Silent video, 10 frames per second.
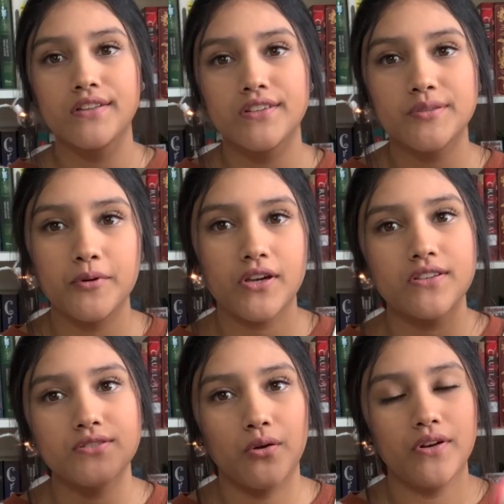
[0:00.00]
This book
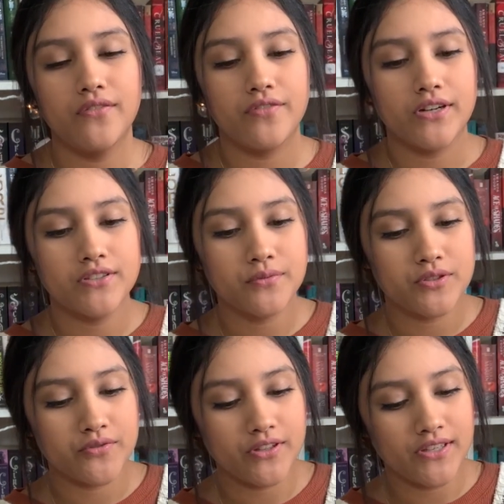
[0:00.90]
is told in verse,
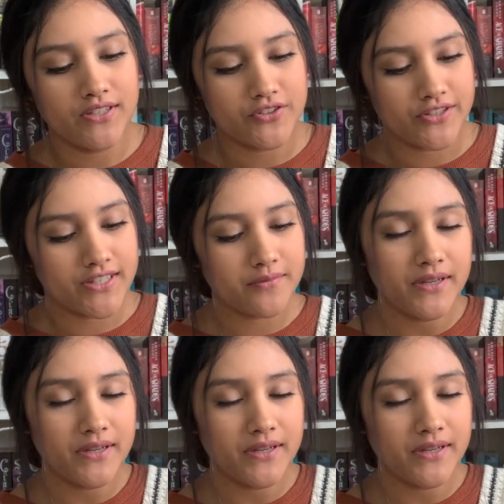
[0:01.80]
which really intrigued